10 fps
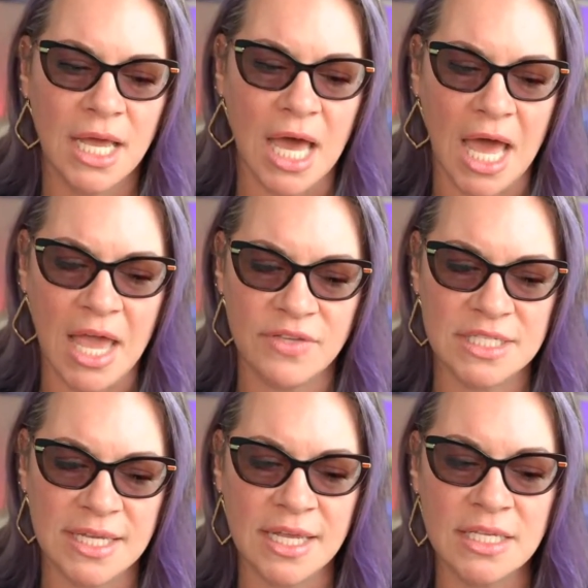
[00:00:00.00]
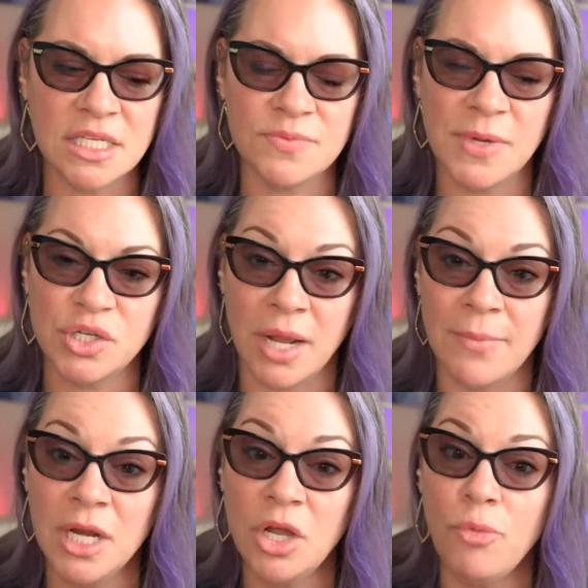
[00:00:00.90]
I have a sinking suspicion. I'm
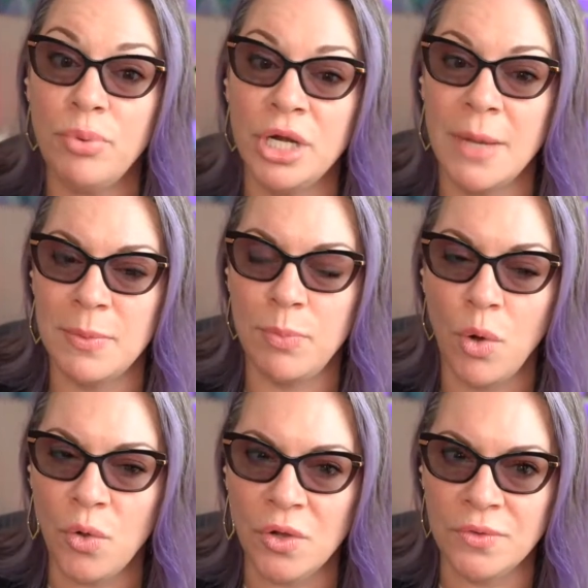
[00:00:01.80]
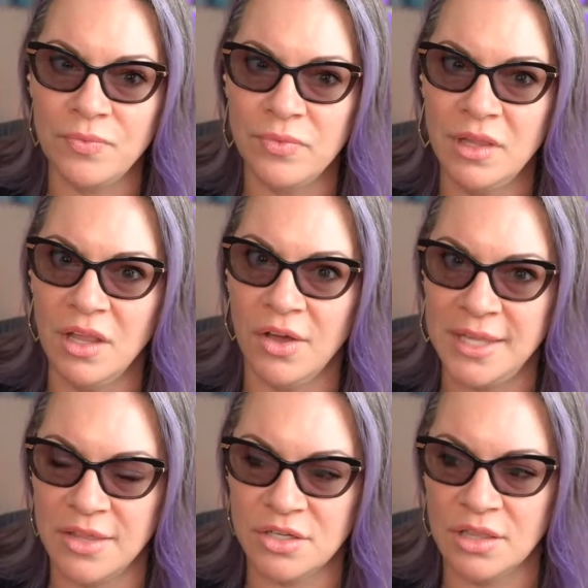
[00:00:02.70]
going to go put up a poll on
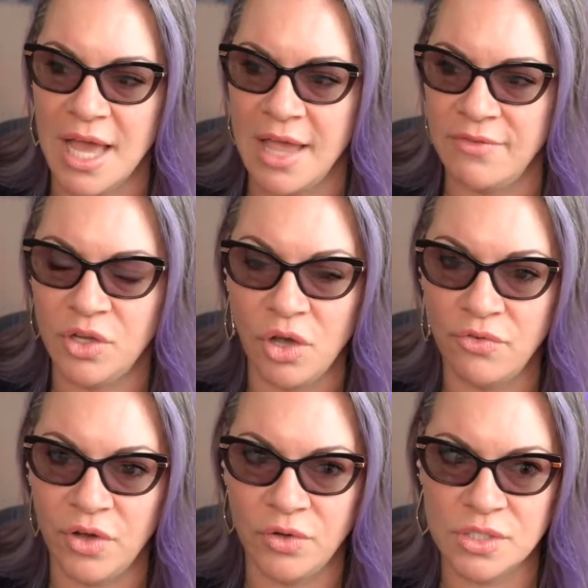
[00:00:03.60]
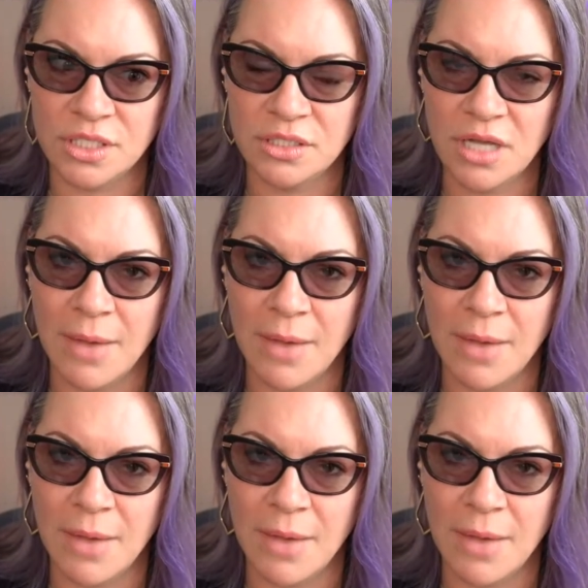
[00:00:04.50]
the other live. Go vote.